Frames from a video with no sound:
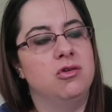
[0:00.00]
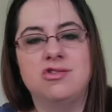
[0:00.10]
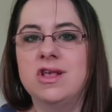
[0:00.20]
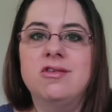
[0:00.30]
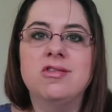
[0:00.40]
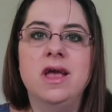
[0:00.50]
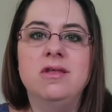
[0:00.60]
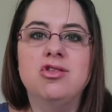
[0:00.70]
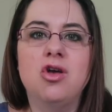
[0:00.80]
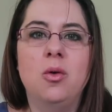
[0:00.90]
6
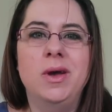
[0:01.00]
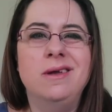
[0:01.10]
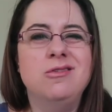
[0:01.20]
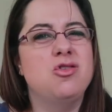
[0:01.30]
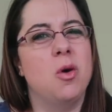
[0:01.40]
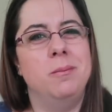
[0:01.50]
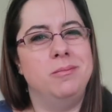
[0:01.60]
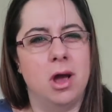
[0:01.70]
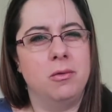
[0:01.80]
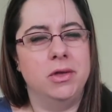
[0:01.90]
kids going, so I'm
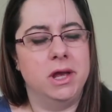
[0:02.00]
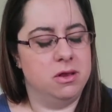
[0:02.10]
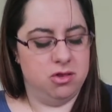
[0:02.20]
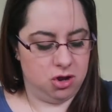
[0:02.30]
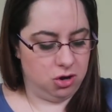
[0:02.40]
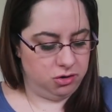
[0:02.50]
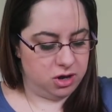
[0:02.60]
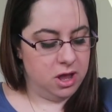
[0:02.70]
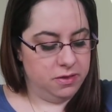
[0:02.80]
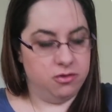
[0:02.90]
not really
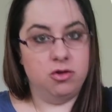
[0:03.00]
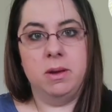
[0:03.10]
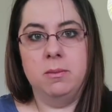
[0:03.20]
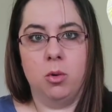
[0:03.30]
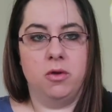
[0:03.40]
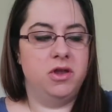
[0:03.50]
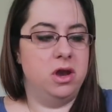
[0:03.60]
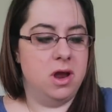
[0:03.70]
concerned. This will be more than